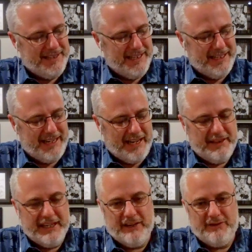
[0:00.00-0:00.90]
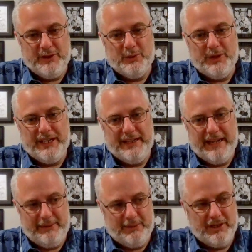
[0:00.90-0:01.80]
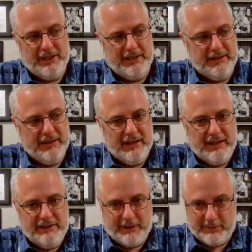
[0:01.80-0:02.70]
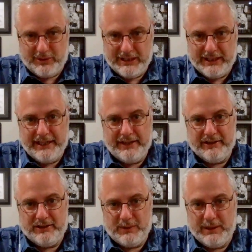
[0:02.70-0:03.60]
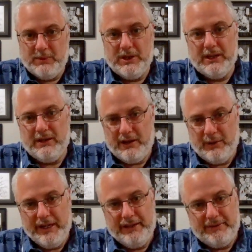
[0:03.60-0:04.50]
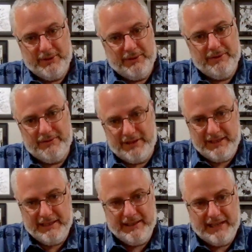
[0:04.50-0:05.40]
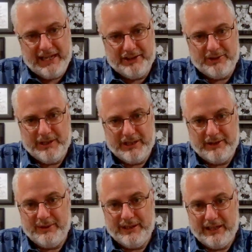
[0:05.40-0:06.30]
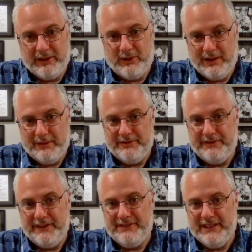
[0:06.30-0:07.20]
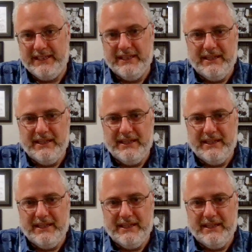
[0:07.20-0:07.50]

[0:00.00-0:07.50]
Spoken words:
And I think if you read that run from Green Lantern 21 all the way through to the Hal Jordan and the Green Lantern Corps number 50,